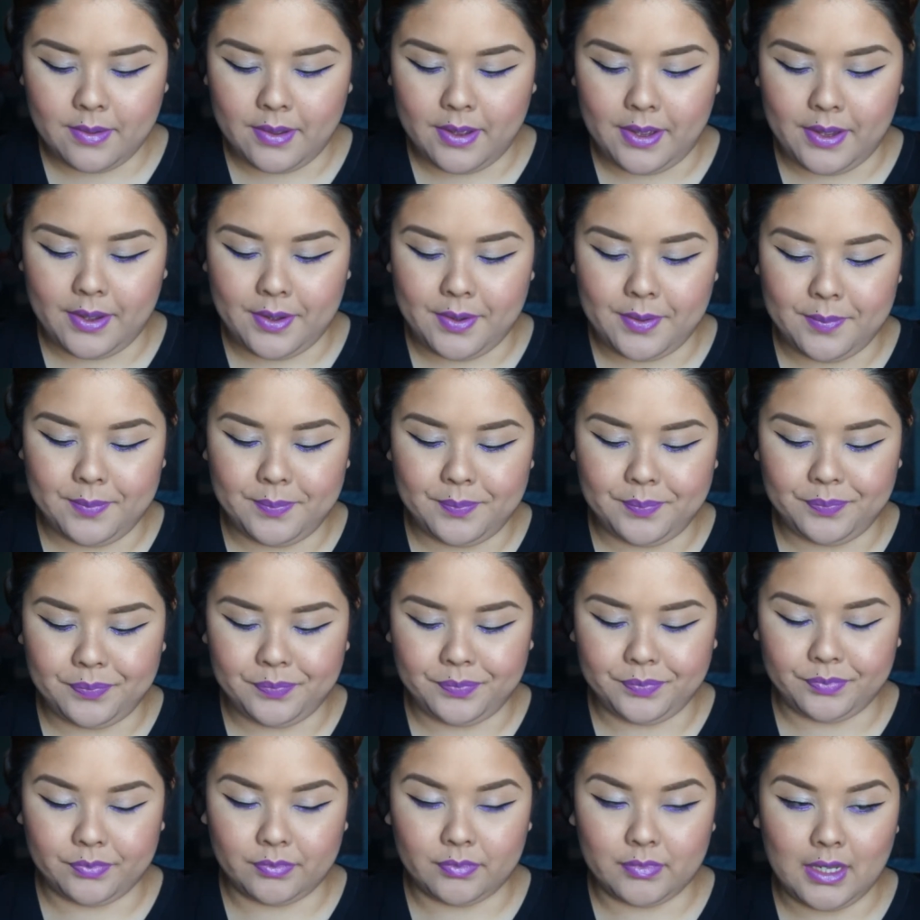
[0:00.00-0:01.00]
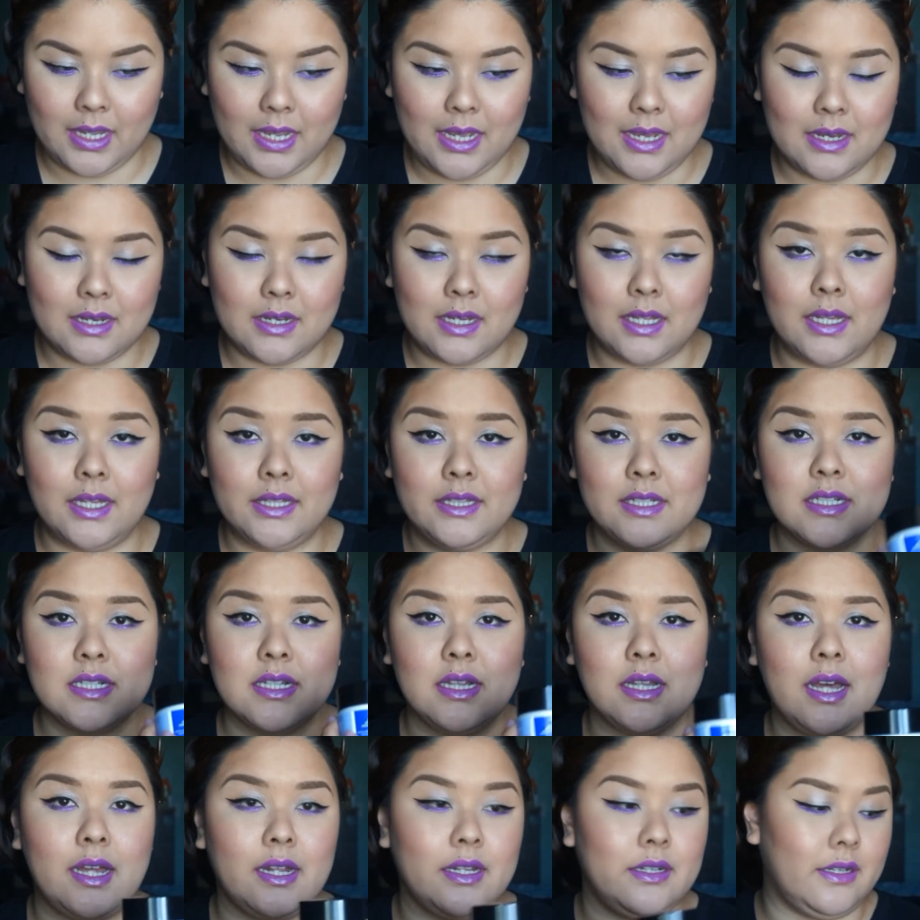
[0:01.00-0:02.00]
Yeah, I like this
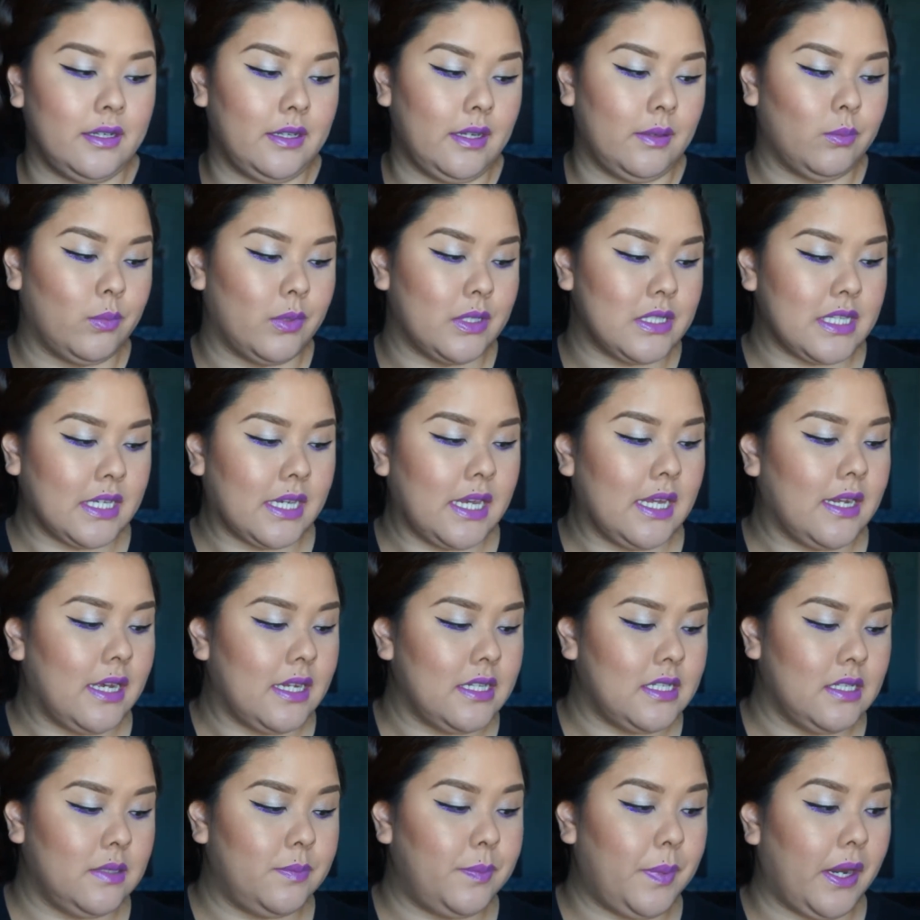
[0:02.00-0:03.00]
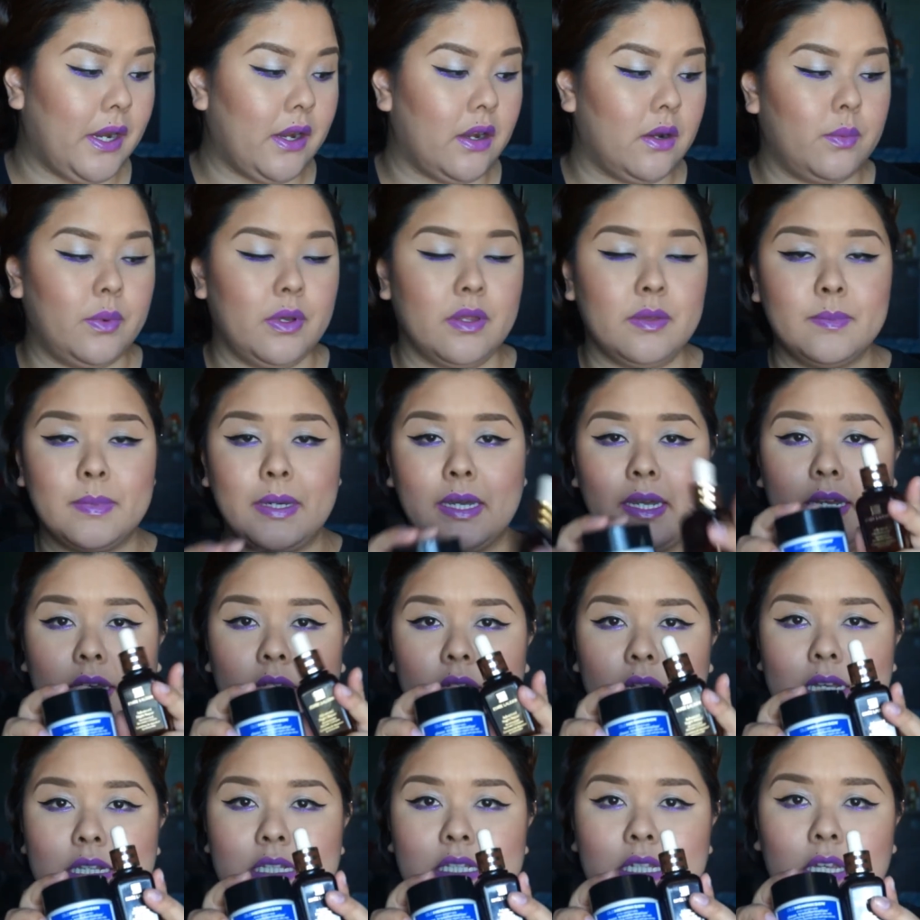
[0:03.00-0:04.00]
a lot. And once again, I did pair it with my
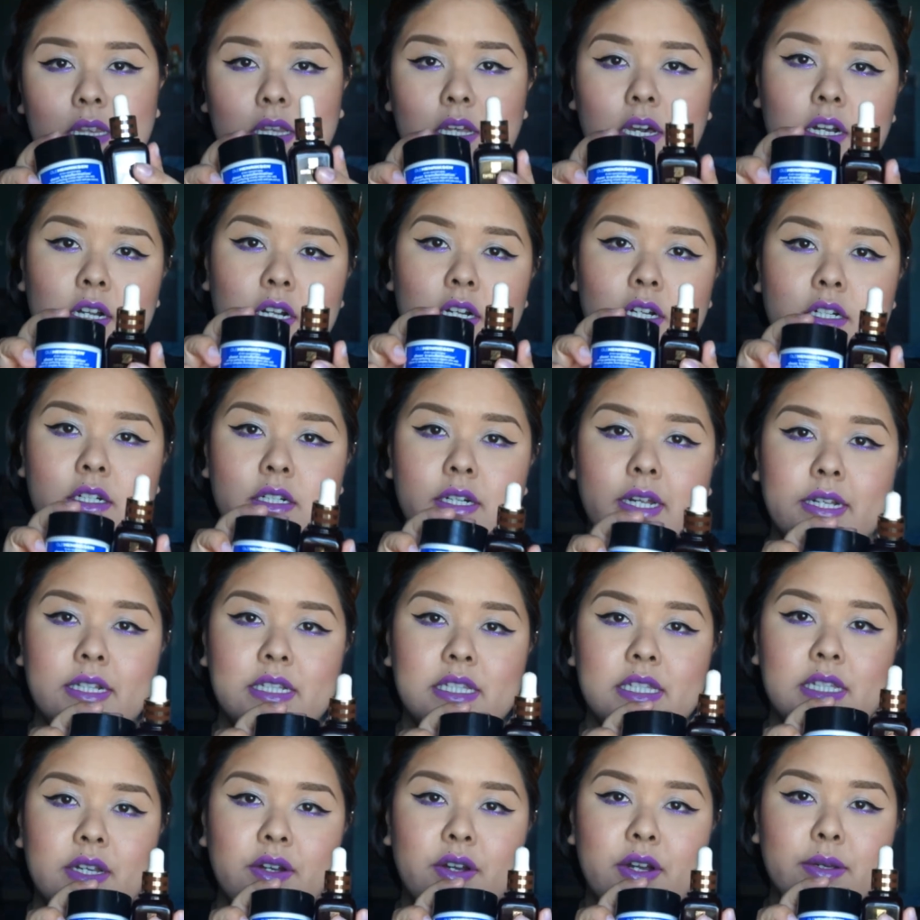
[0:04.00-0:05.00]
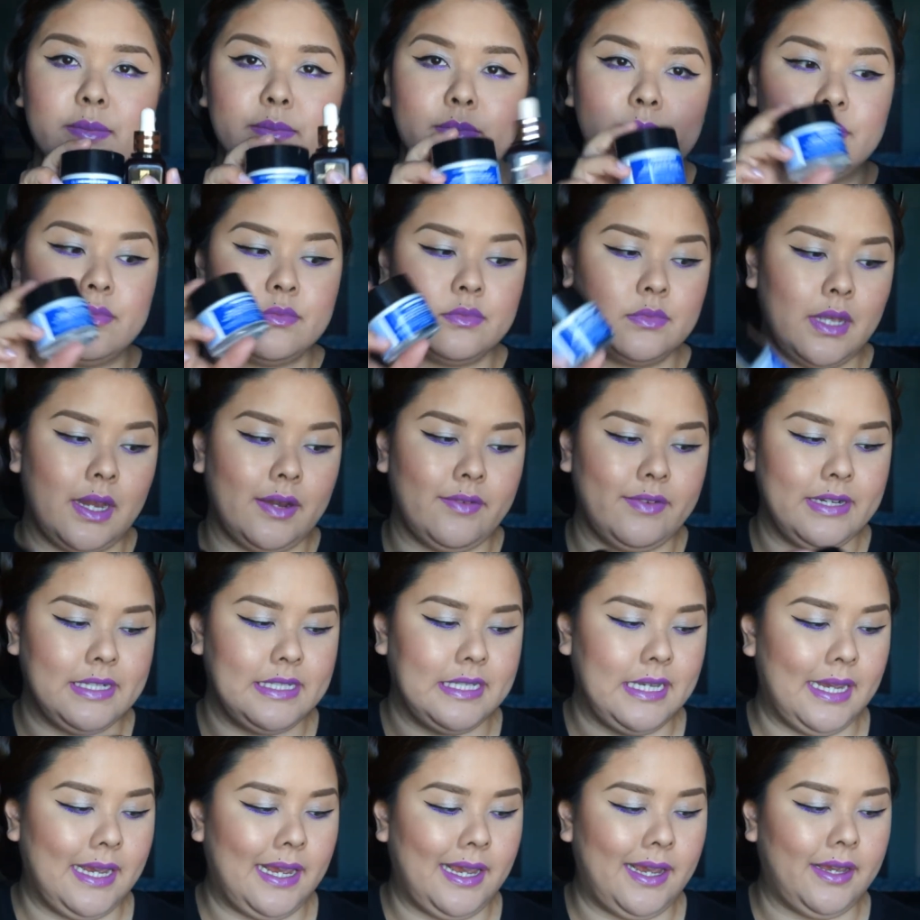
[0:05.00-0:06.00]
Estee Lauder night serum every
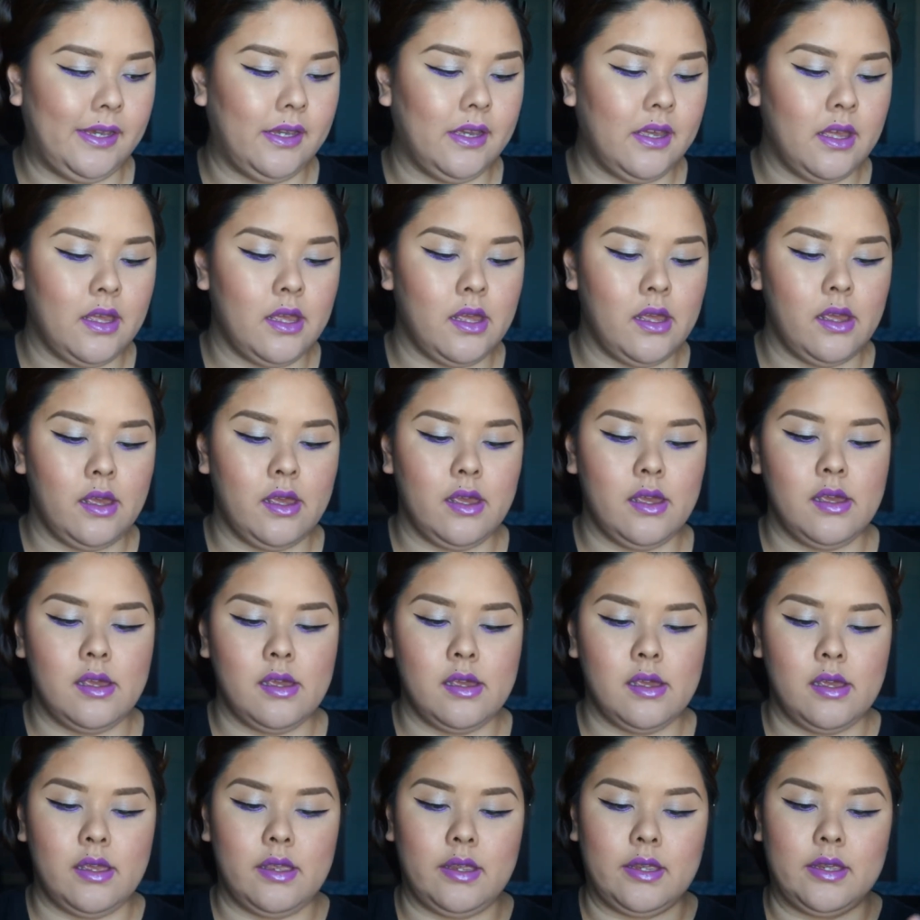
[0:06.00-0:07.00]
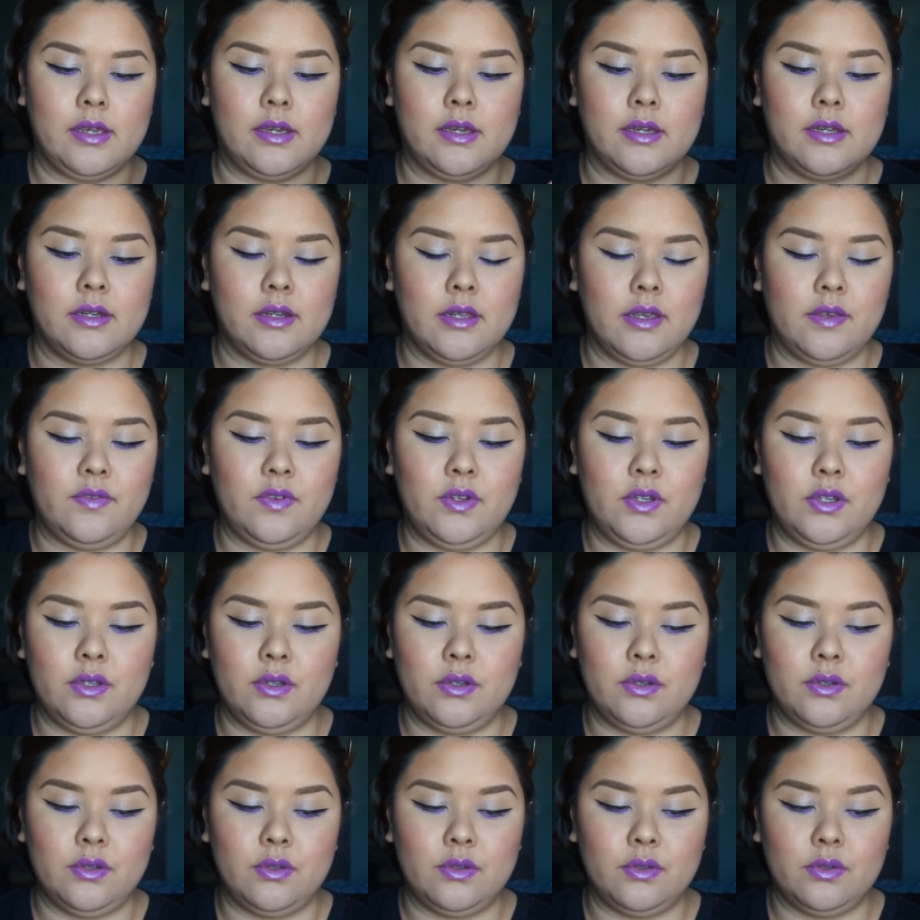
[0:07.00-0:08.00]
day. And if
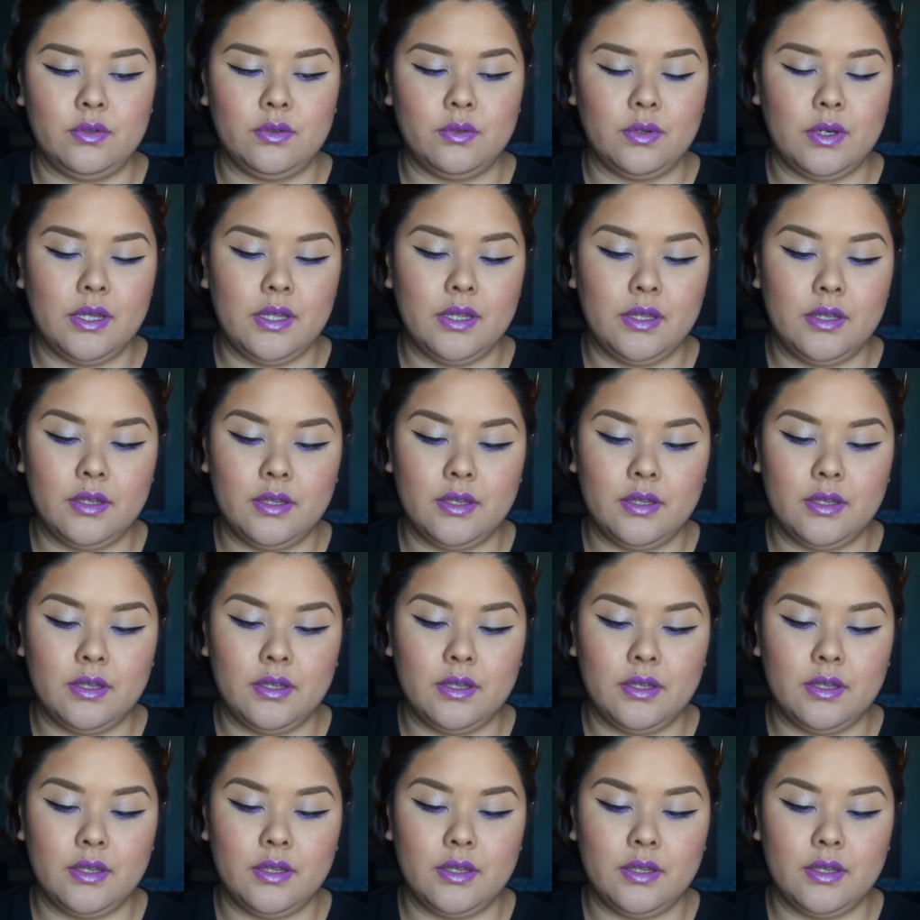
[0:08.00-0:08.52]
you